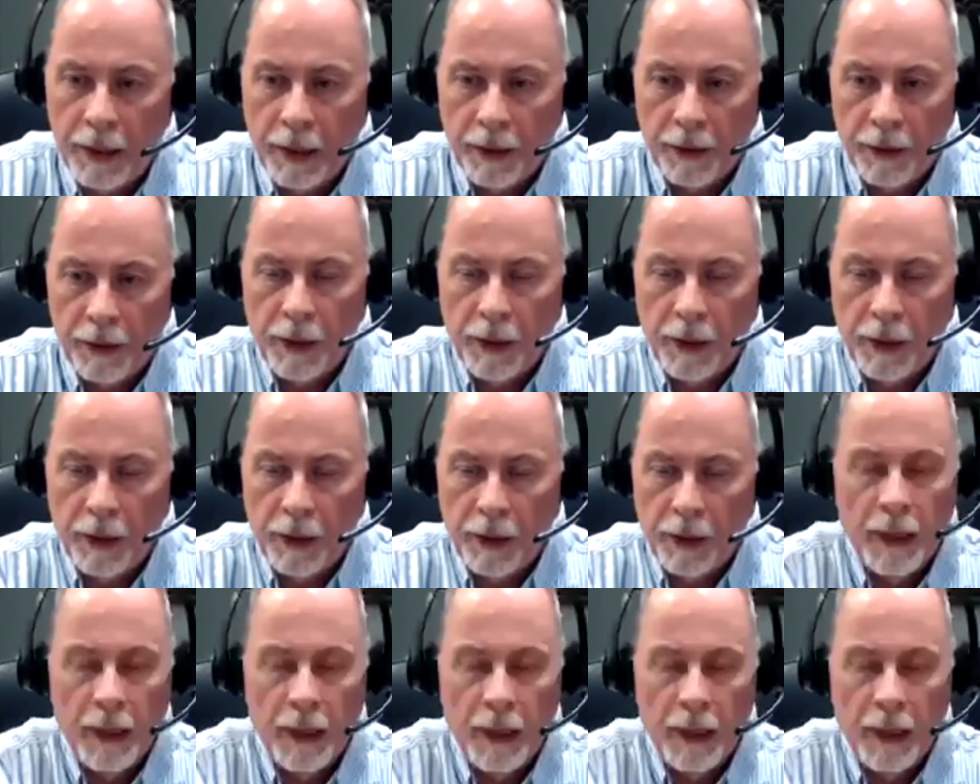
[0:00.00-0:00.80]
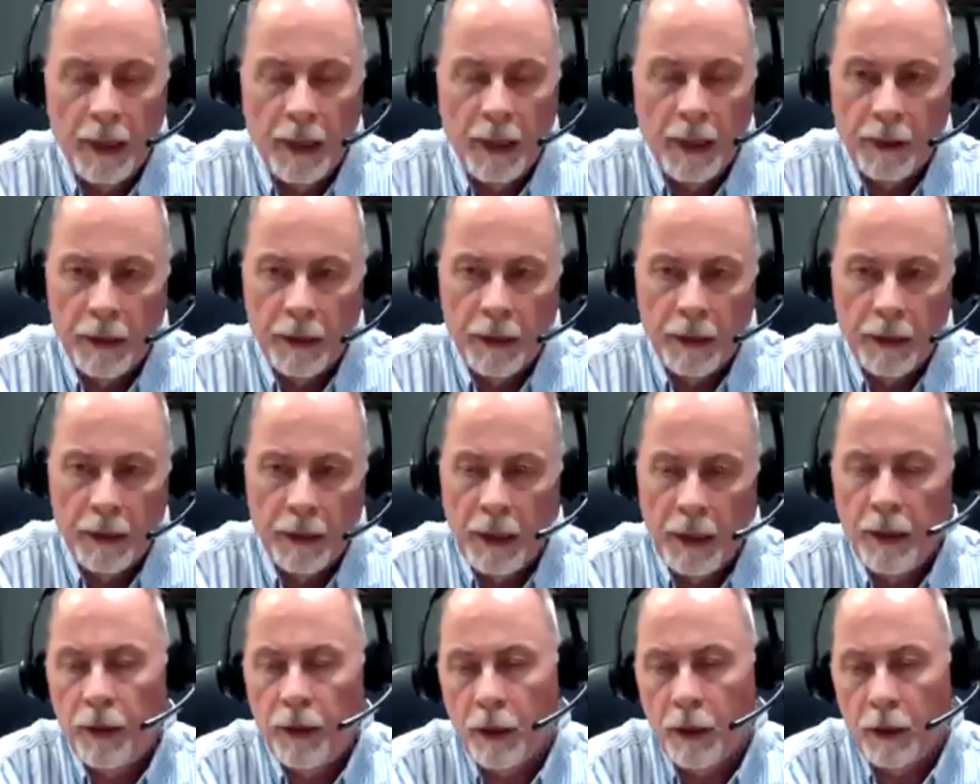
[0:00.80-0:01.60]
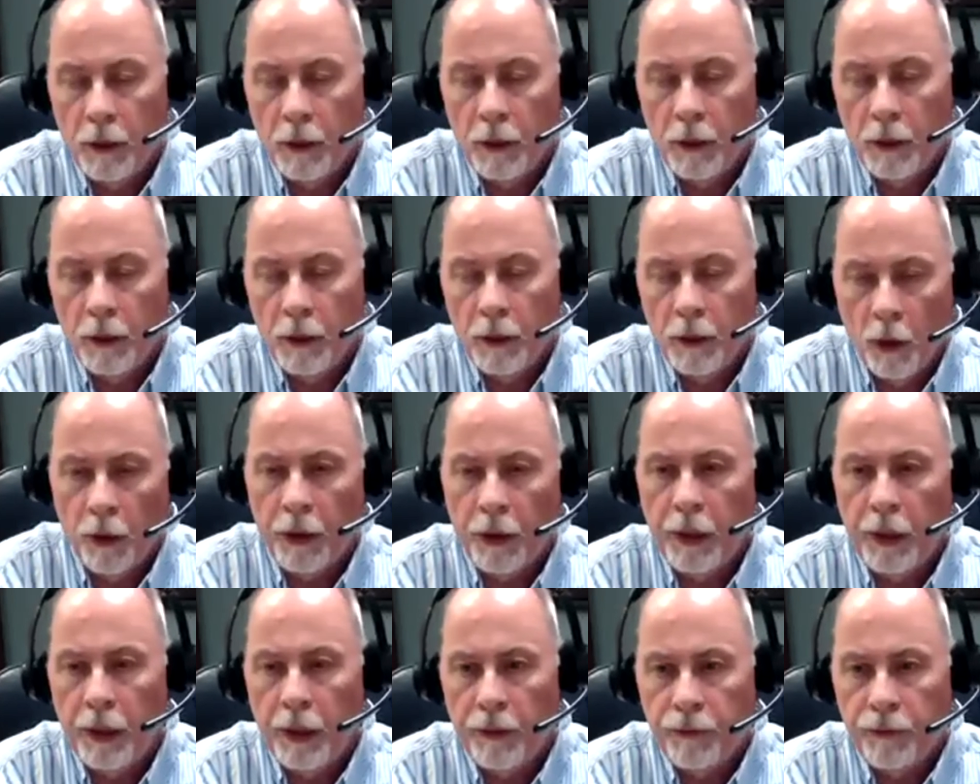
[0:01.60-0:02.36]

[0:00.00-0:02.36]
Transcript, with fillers: the obvious to see the glory